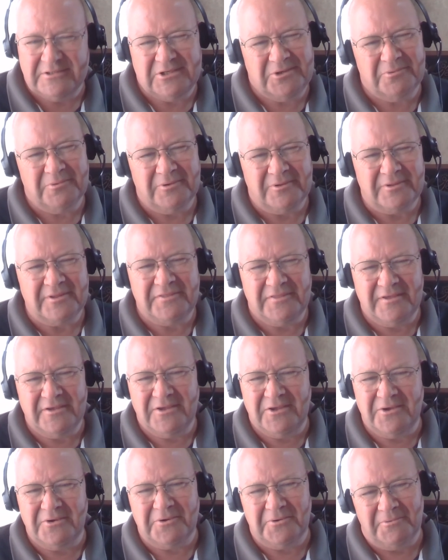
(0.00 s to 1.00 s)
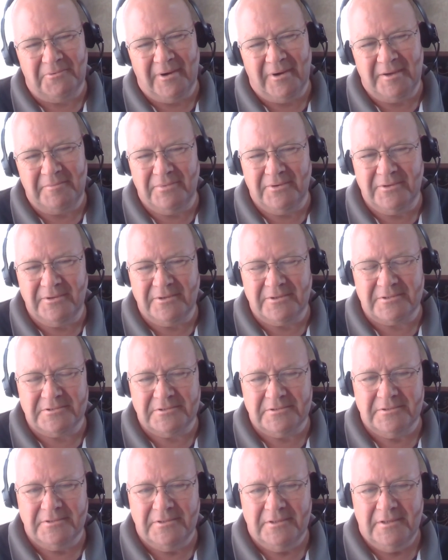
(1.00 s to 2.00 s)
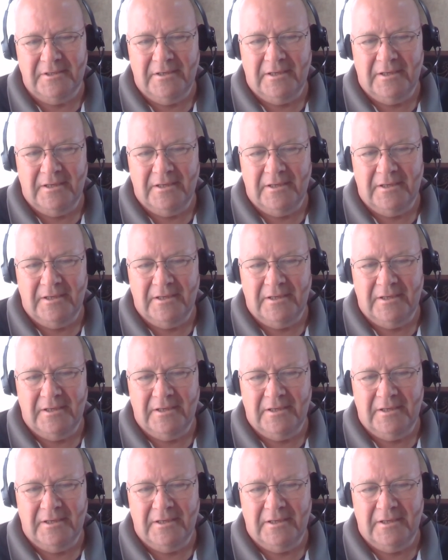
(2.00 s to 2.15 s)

do you really think you can write books